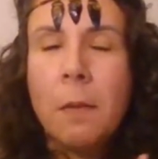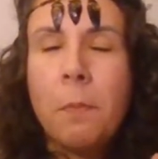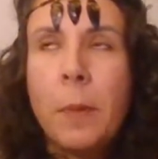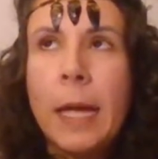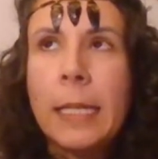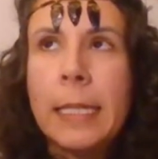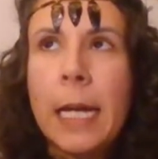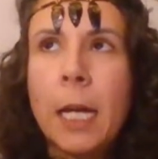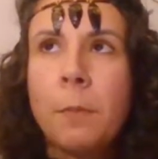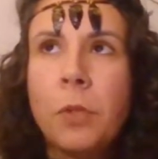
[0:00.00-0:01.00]
But
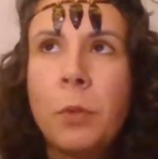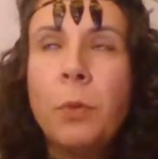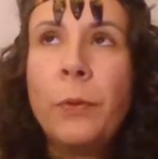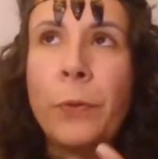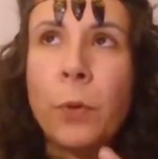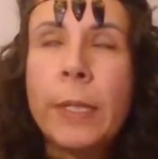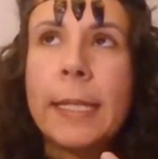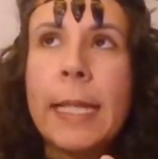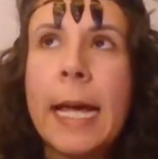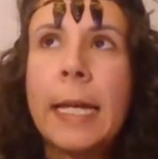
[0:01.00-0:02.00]
to move
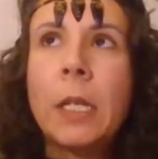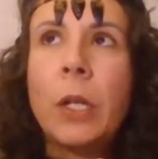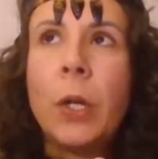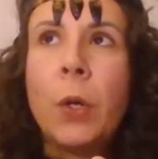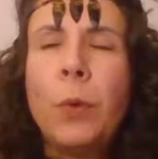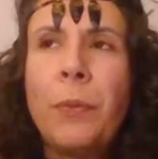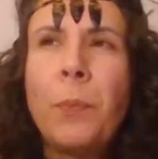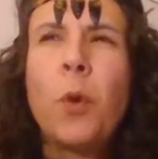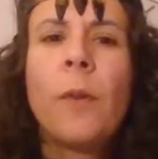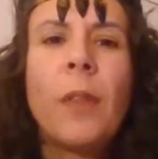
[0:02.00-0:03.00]
forwards then with
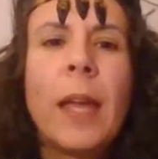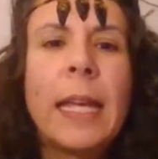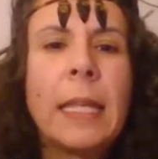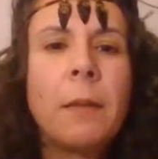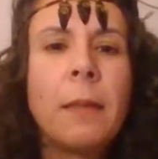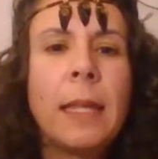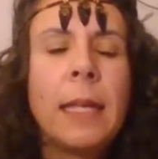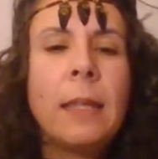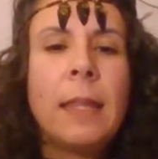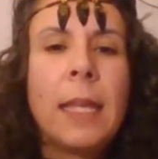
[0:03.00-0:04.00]
more of like
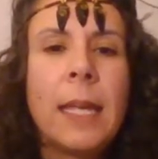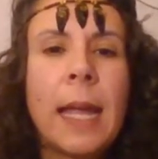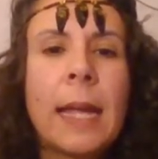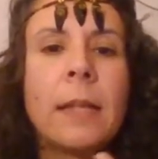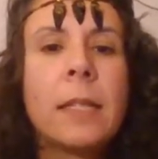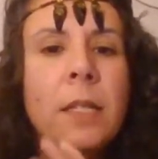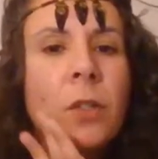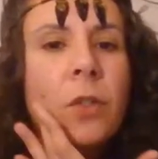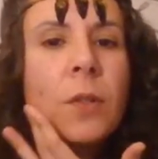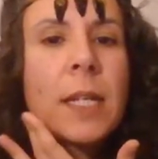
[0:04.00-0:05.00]
the
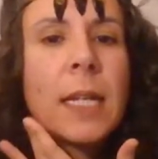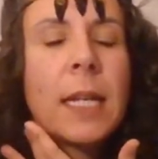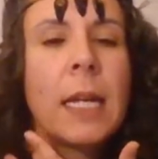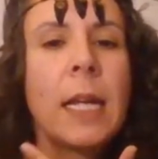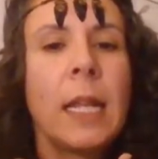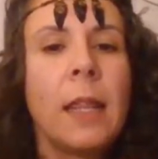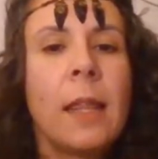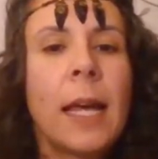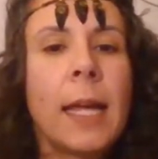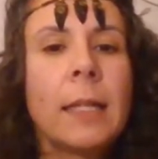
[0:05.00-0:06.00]
ancestry
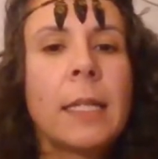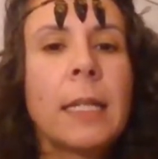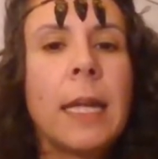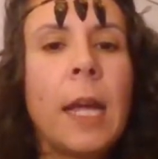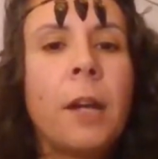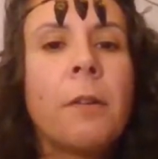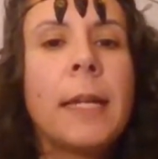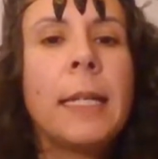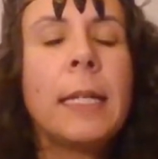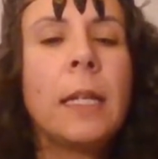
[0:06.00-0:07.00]
that
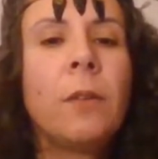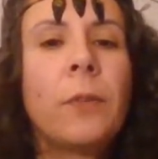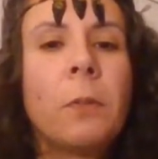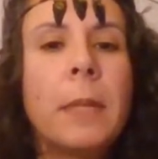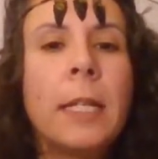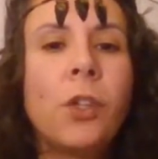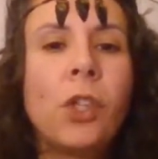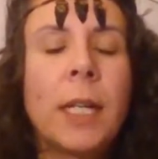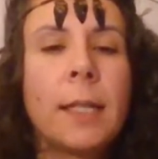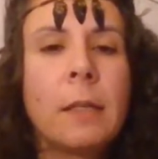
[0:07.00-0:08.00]
carried
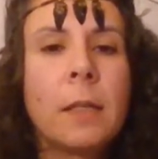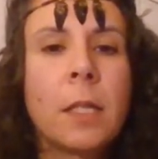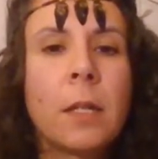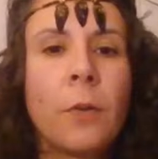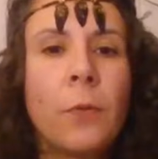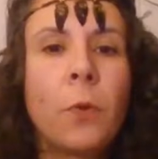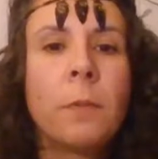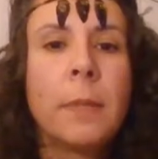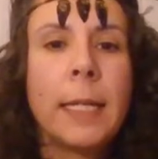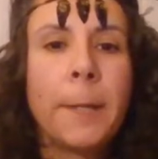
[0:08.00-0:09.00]
informations for
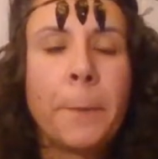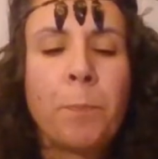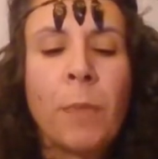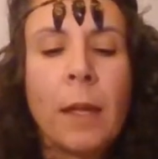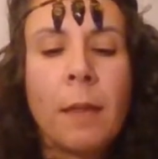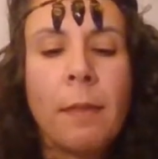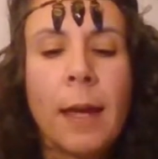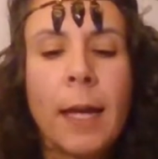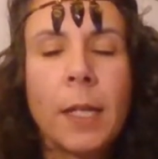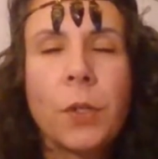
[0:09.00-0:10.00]
me
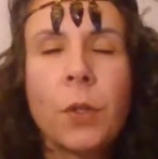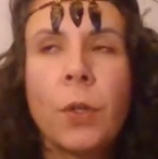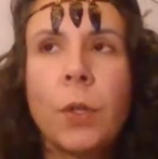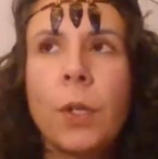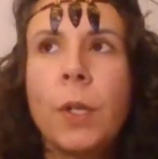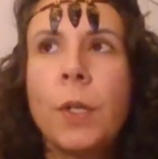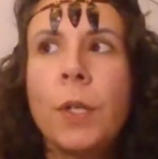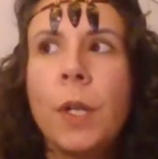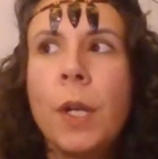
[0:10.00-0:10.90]
that could